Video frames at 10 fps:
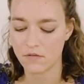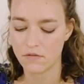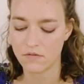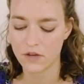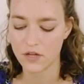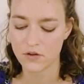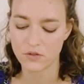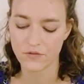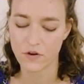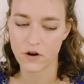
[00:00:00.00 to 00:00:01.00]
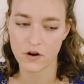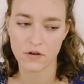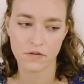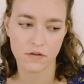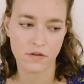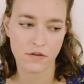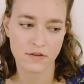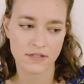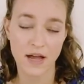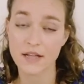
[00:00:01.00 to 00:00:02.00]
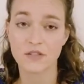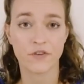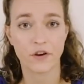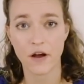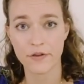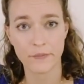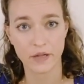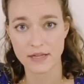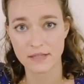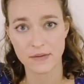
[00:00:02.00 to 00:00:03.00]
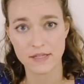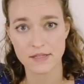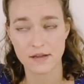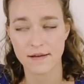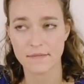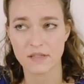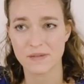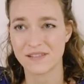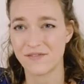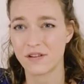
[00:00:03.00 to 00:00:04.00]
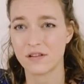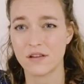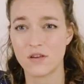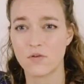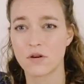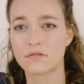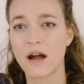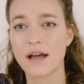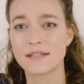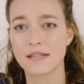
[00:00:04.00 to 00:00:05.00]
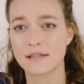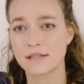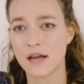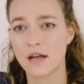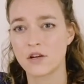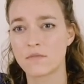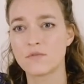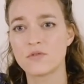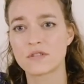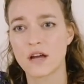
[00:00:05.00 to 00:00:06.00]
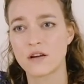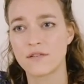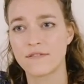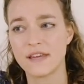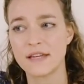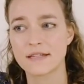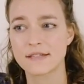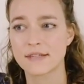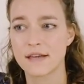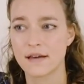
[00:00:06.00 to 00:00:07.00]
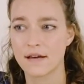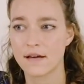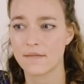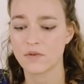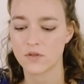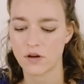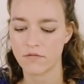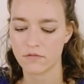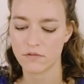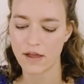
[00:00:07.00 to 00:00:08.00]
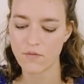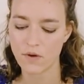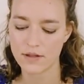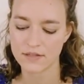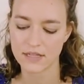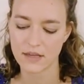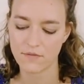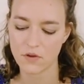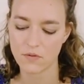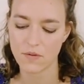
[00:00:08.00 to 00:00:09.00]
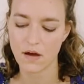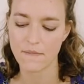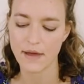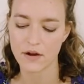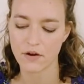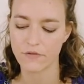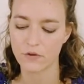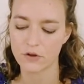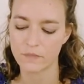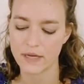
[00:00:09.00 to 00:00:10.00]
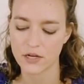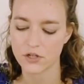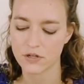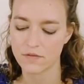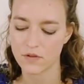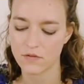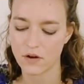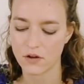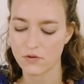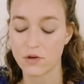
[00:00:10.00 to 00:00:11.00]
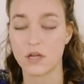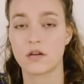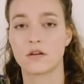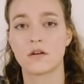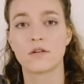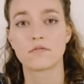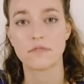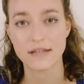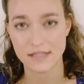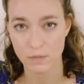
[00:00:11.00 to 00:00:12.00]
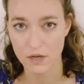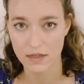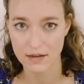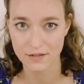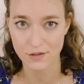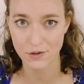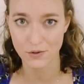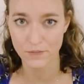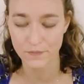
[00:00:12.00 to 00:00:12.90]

videos for signs for your other placements, specifically your rising sign, your moon sign, your Venus. Those are great ones to give you a better, fuller picture of the very unique recipe that is you.